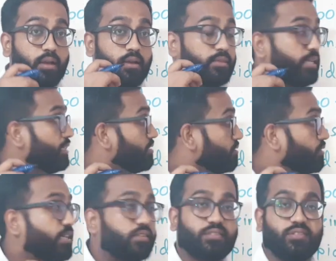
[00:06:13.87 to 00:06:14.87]
these
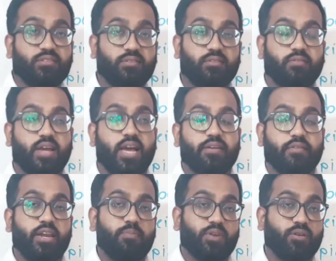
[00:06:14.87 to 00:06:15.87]
things,
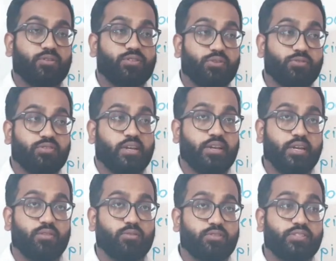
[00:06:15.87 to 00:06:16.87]
right? Because you studied
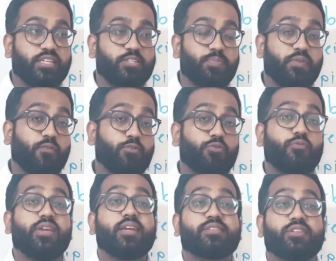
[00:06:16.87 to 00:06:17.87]
those things before 2
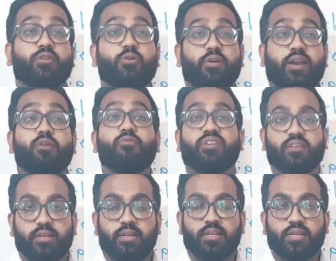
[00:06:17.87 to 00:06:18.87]
years ago around,
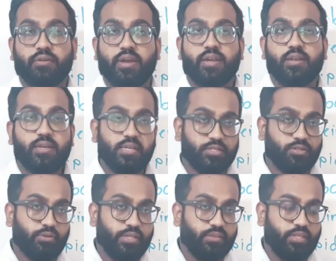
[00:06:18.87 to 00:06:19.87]
right? So
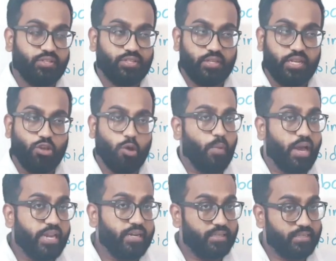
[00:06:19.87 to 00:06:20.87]
in your
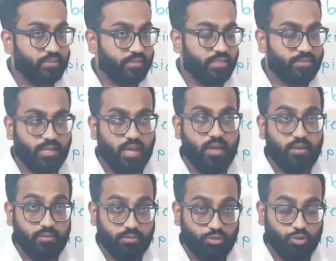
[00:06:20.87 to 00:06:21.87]
mind, these things
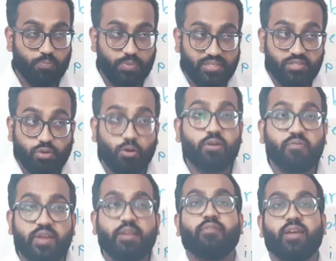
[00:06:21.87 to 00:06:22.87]
should be stored
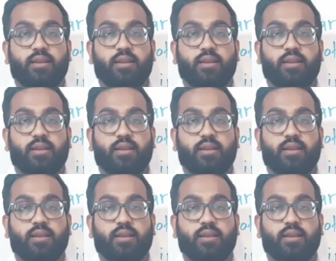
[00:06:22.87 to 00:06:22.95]
very well,